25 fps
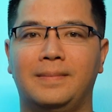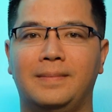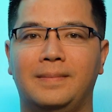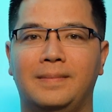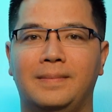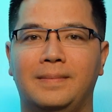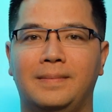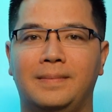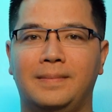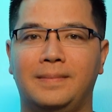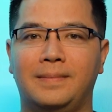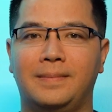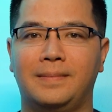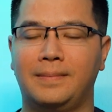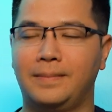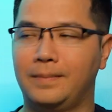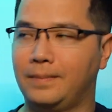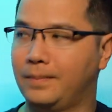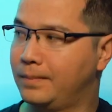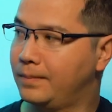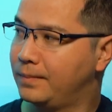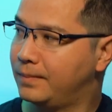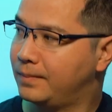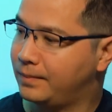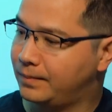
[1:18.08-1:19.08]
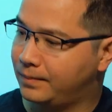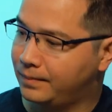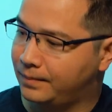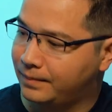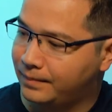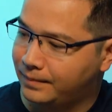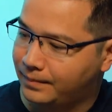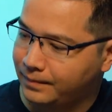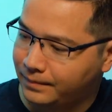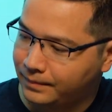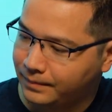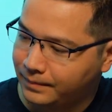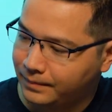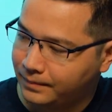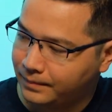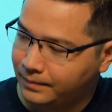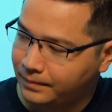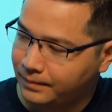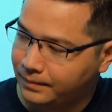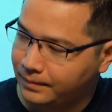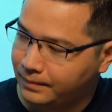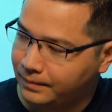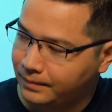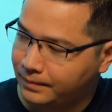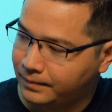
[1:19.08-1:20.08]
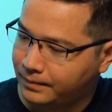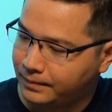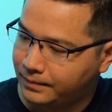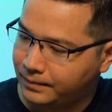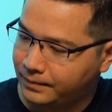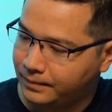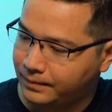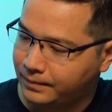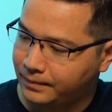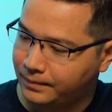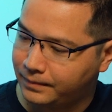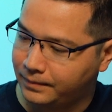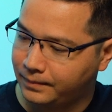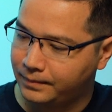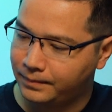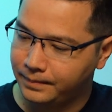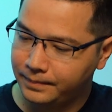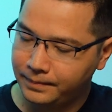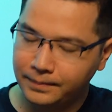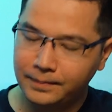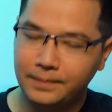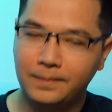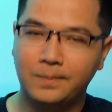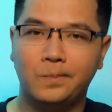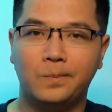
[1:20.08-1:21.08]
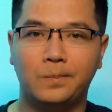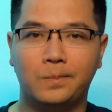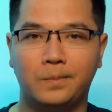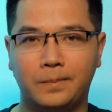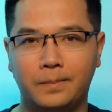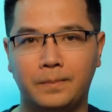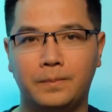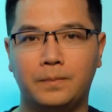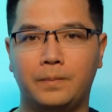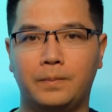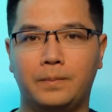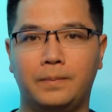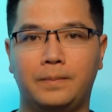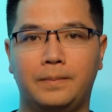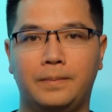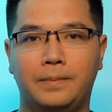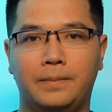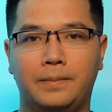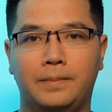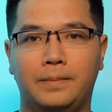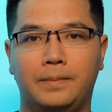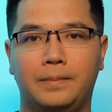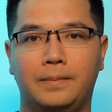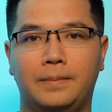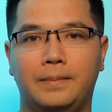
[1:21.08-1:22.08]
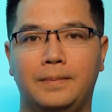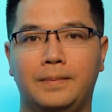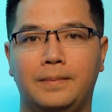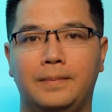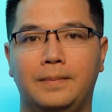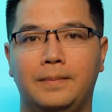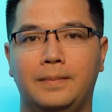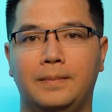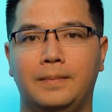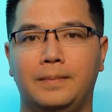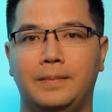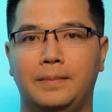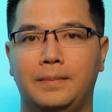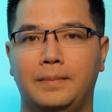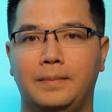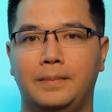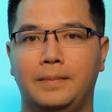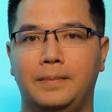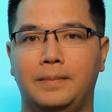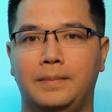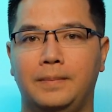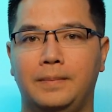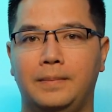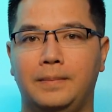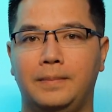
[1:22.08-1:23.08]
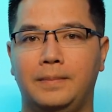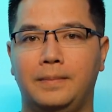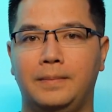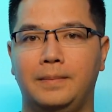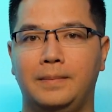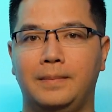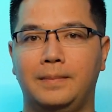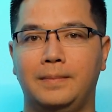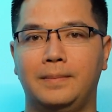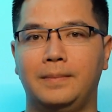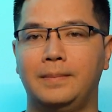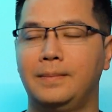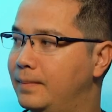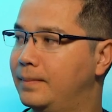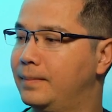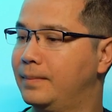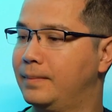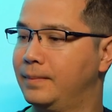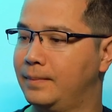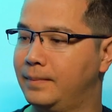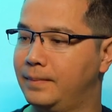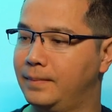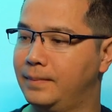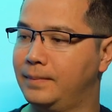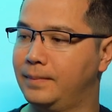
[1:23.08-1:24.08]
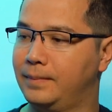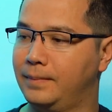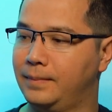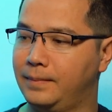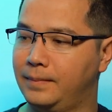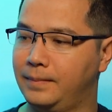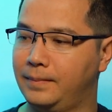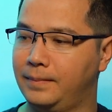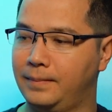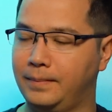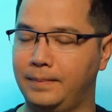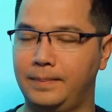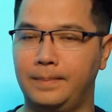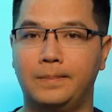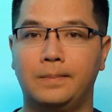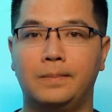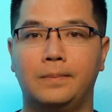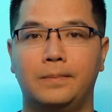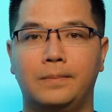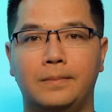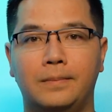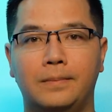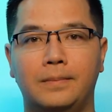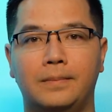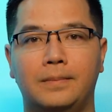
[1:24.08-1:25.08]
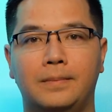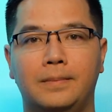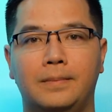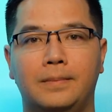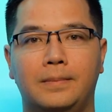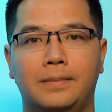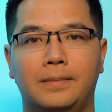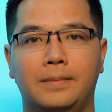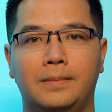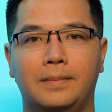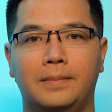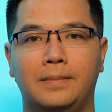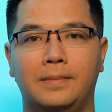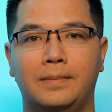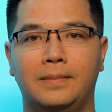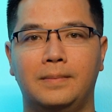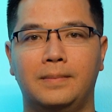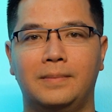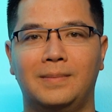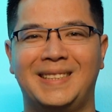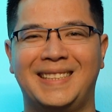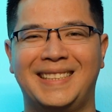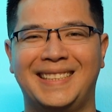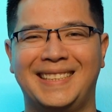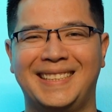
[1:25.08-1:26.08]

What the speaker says: This person isn't speaking.